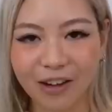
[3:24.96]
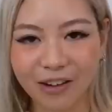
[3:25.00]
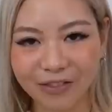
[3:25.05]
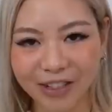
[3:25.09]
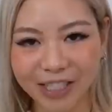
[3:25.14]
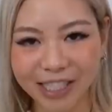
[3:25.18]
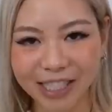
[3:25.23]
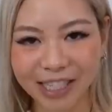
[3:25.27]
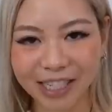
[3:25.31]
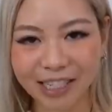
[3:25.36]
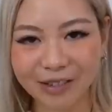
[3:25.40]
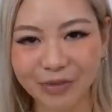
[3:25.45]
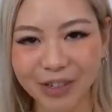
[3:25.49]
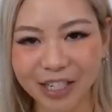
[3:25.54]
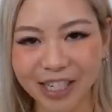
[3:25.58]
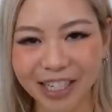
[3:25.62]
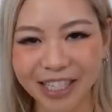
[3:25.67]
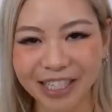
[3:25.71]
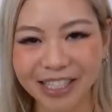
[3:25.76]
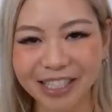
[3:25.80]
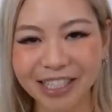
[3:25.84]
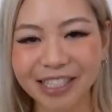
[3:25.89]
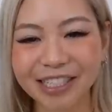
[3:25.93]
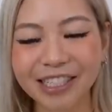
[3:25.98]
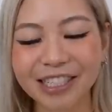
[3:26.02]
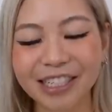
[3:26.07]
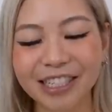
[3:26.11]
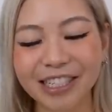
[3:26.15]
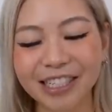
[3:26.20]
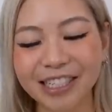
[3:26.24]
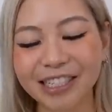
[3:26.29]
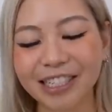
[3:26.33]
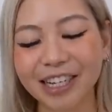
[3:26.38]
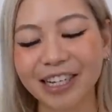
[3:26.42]
Obviously, because this
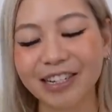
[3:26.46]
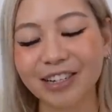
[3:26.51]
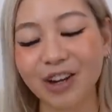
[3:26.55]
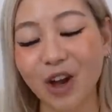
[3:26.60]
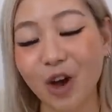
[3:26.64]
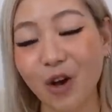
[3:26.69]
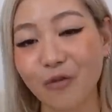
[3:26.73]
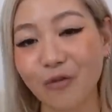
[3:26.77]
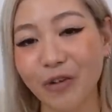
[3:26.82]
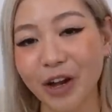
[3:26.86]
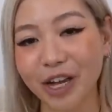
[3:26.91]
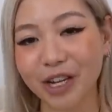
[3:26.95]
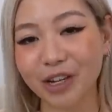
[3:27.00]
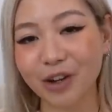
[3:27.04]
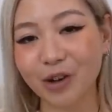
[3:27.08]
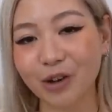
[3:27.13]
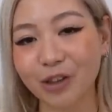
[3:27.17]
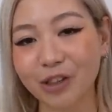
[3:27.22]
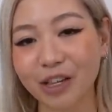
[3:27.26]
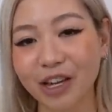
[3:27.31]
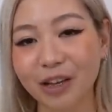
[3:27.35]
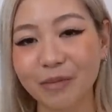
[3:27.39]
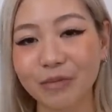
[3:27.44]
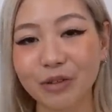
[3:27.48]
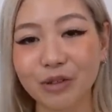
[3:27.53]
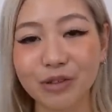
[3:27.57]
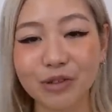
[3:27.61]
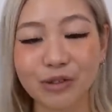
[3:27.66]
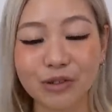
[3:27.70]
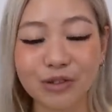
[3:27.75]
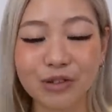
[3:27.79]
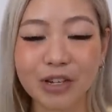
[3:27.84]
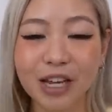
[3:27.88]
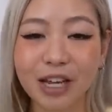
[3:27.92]
is an off-white collab, you
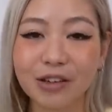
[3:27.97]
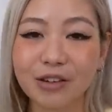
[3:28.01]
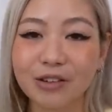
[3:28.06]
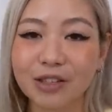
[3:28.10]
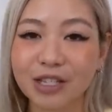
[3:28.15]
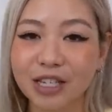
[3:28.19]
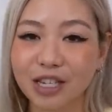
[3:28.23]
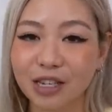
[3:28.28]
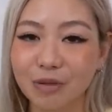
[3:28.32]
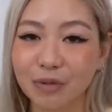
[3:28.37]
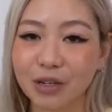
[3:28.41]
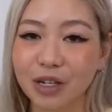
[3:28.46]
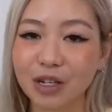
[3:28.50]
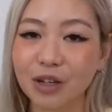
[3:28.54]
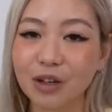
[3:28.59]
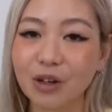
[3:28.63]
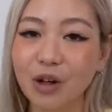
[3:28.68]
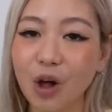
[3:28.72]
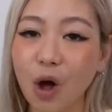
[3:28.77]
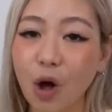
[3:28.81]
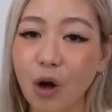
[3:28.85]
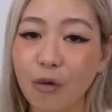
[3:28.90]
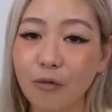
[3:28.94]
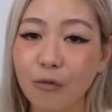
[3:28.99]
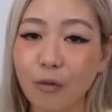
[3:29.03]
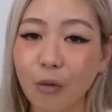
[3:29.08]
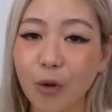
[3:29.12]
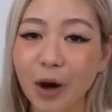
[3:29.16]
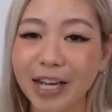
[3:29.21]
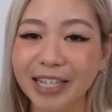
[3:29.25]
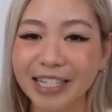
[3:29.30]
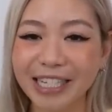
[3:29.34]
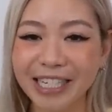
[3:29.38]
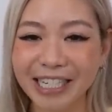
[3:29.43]
do get your typical
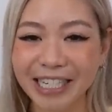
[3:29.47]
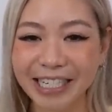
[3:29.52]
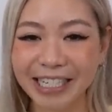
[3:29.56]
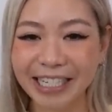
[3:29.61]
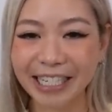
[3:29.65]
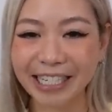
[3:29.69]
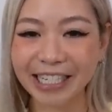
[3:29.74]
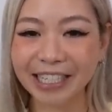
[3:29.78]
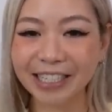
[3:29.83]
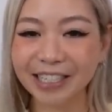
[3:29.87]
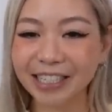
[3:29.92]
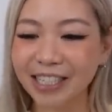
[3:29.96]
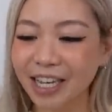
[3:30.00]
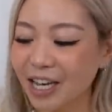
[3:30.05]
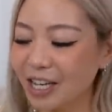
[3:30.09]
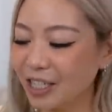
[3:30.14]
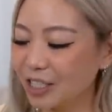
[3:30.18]
off-white details.